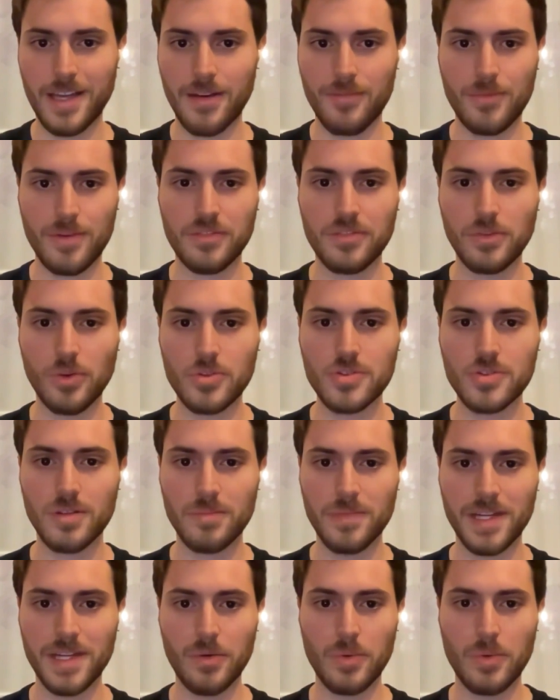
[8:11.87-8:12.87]
every social
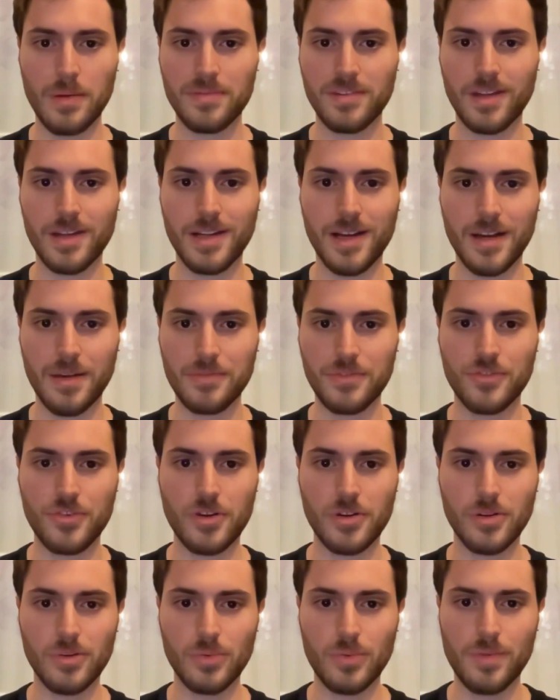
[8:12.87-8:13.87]
media website has
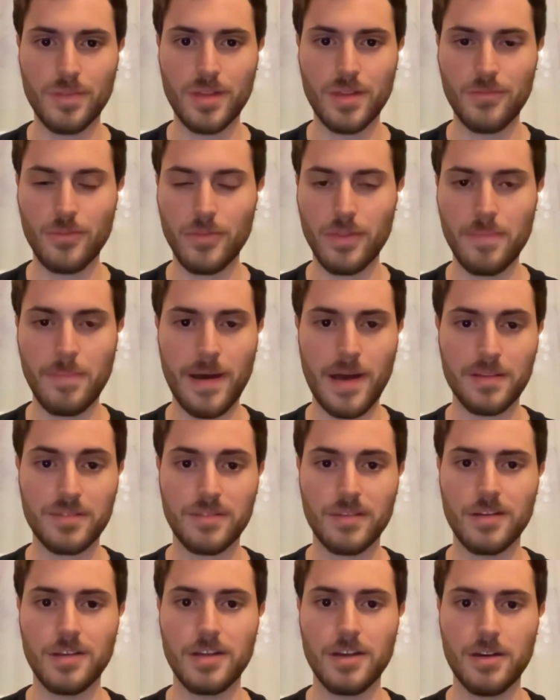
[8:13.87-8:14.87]
struggled with it for the past
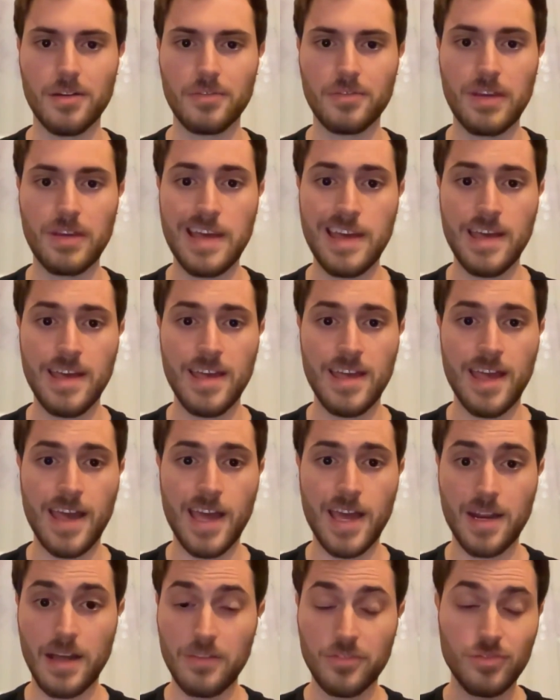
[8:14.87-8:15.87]
10 years.
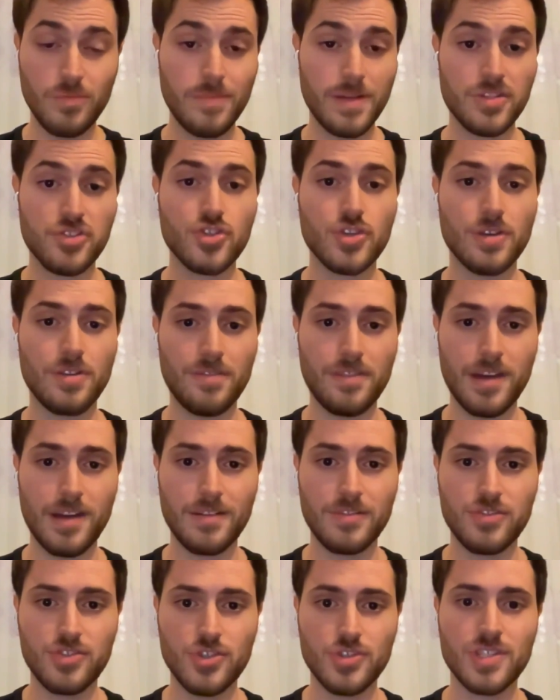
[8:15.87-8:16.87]
And as you mentioned, that
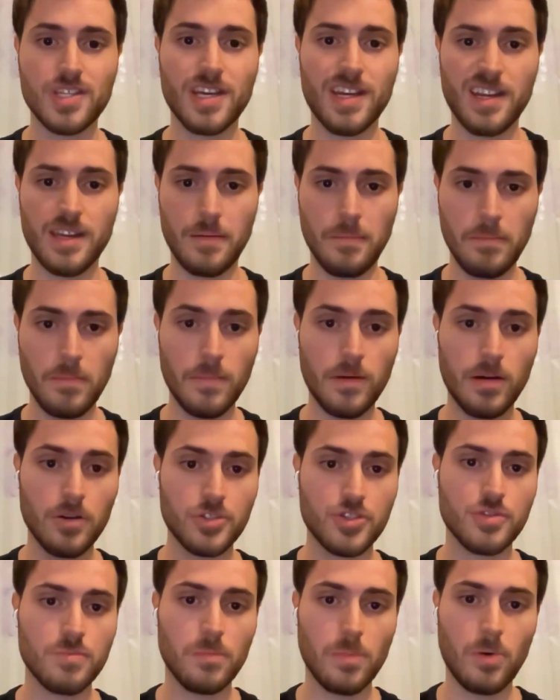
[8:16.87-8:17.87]
is just getting
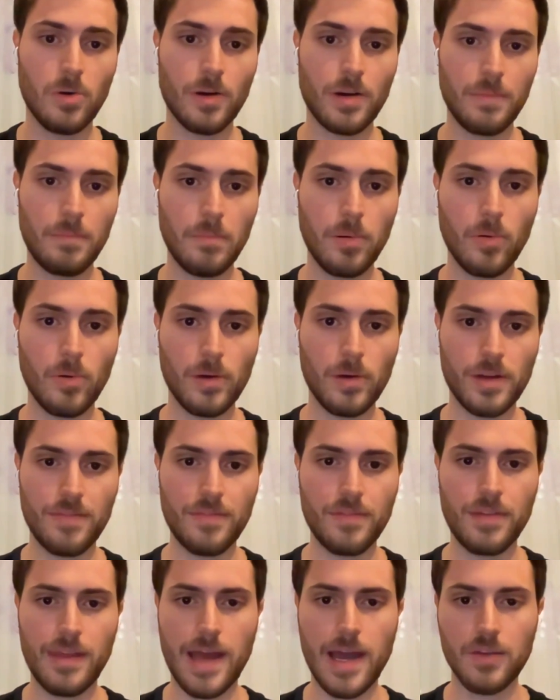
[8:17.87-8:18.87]
much more important
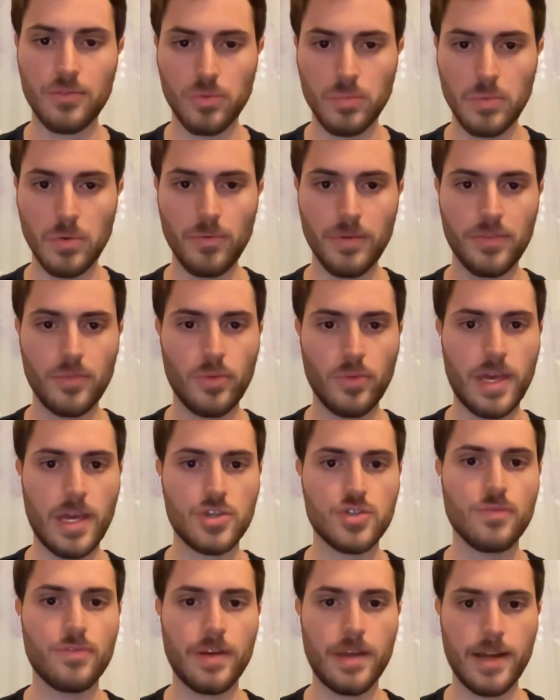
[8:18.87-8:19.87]
as we move into the
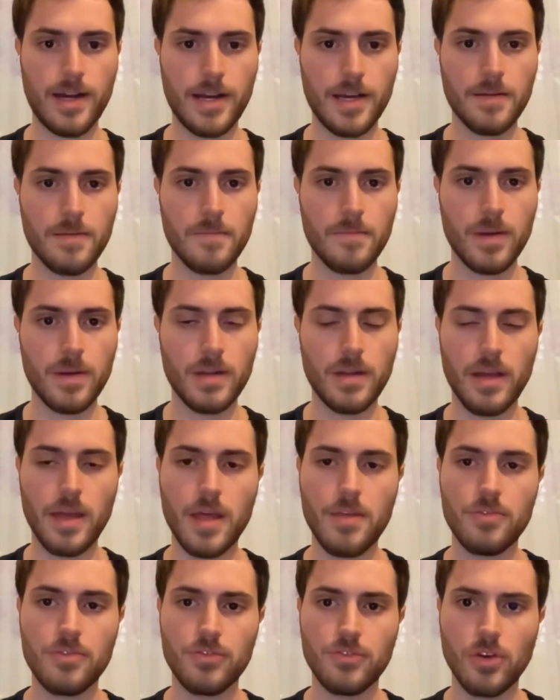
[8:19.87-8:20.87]
age of AI.
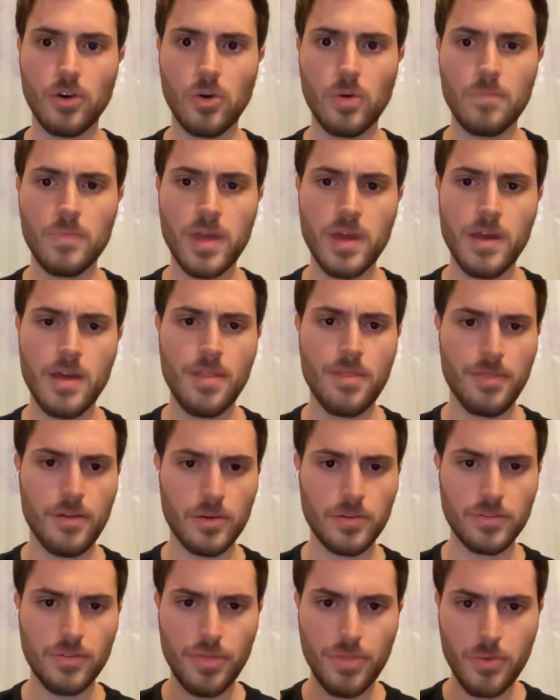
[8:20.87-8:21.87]
And so
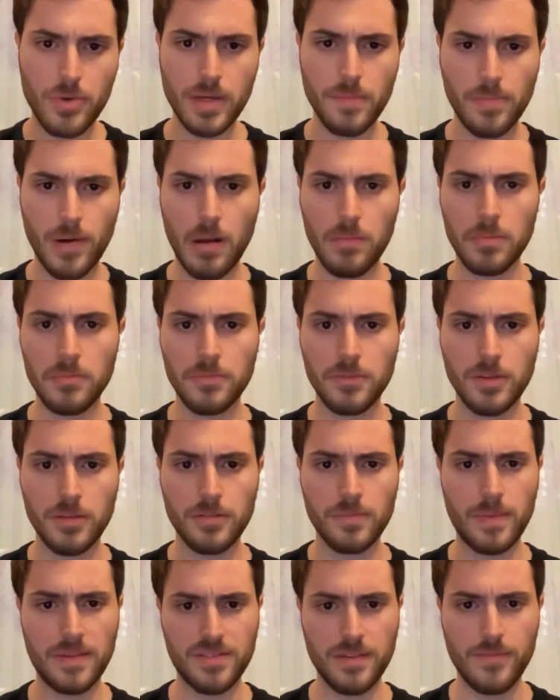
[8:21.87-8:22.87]
there's three problems
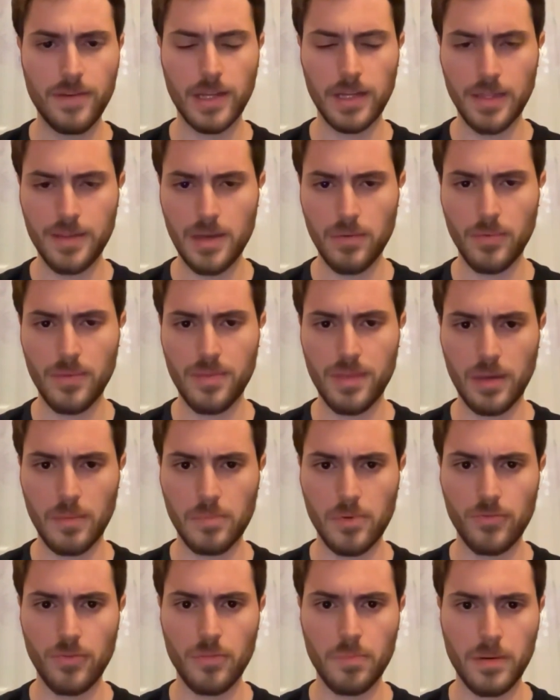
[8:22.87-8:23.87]
specifically that we think
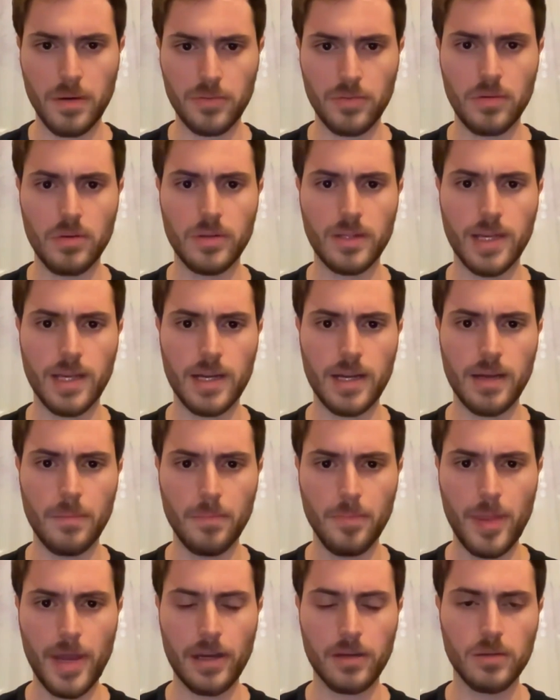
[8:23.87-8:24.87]
proof of personhood can help
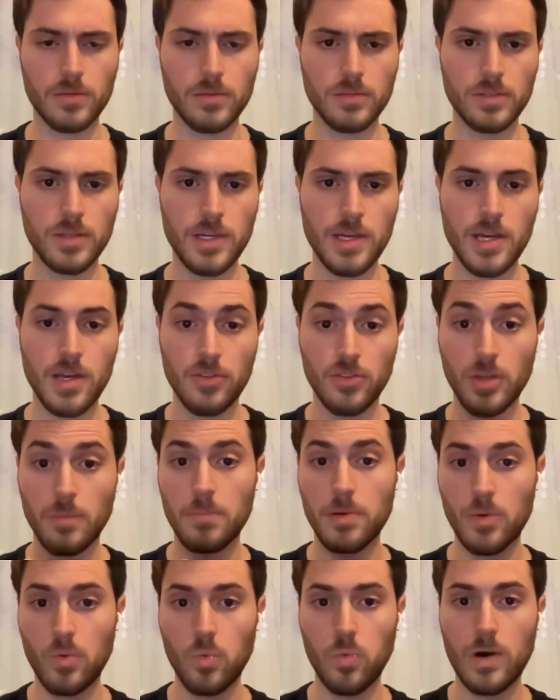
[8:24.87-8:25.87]
tackle.
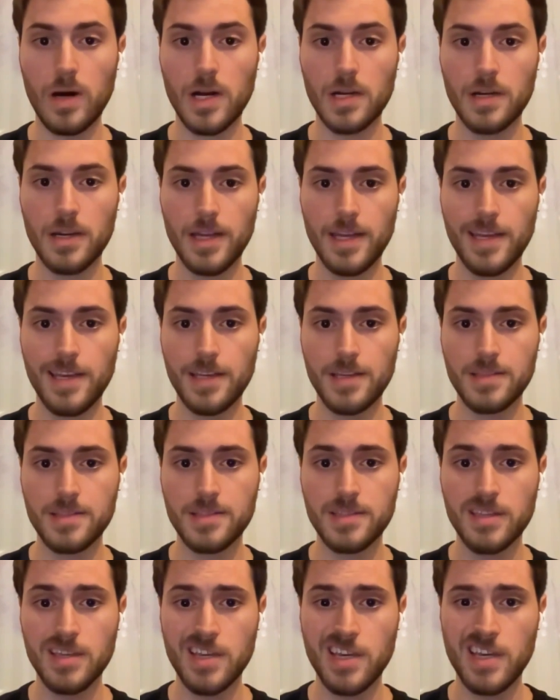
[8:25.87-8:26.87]
Number one
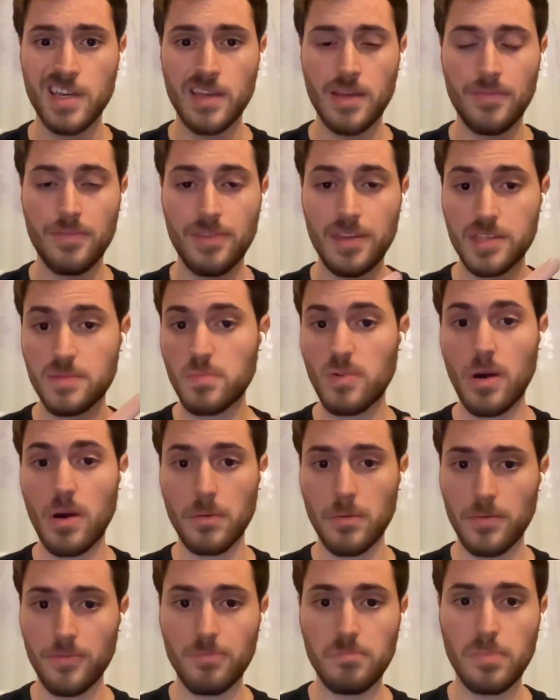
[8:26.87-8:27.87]
is this
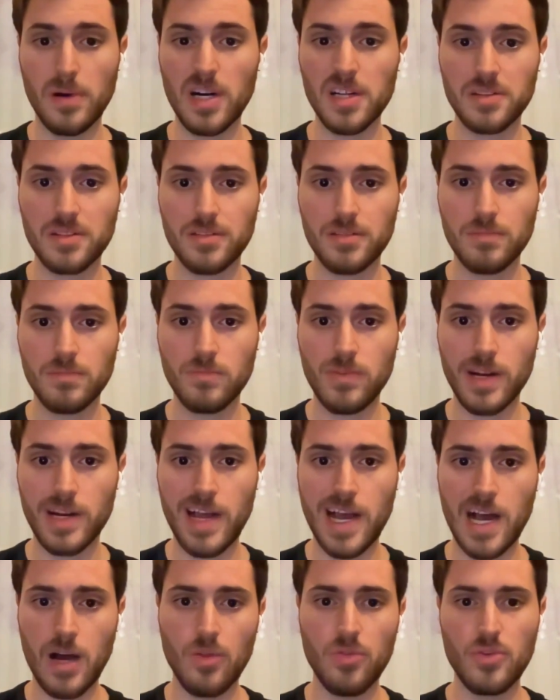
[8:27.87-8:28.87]
problem of bots, right?
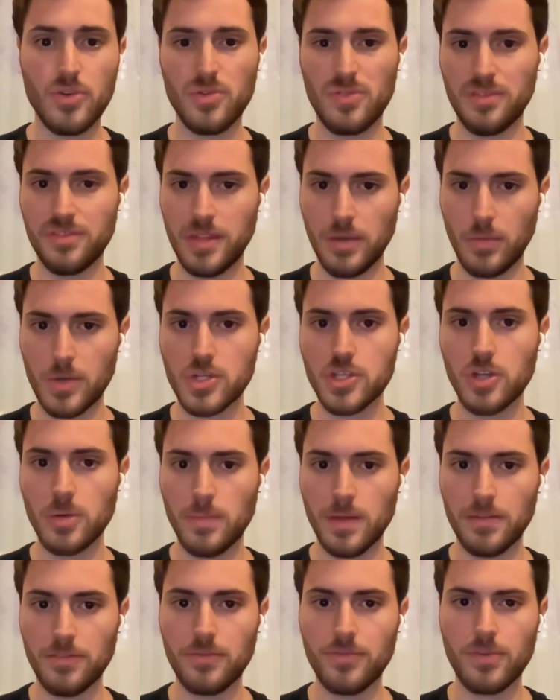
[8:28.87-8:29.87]
How do you distinguish
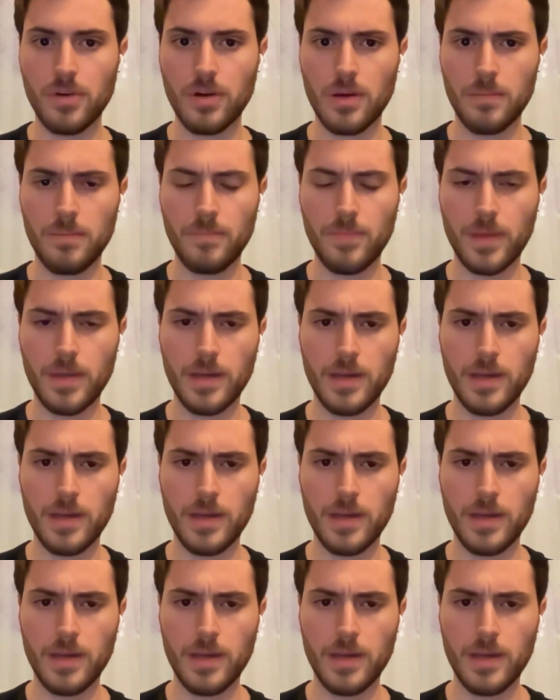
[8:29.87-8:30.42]
humans from